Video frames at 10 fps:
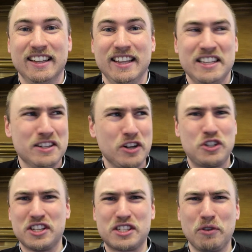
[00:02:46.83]
He's not
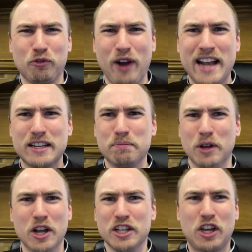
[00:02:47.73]
just some
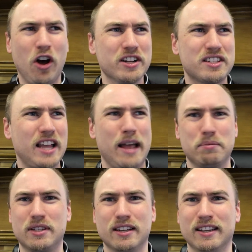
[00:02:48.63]
random
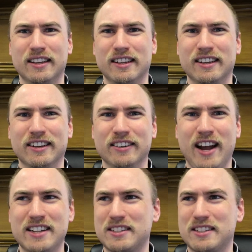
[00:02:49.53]
concept, right?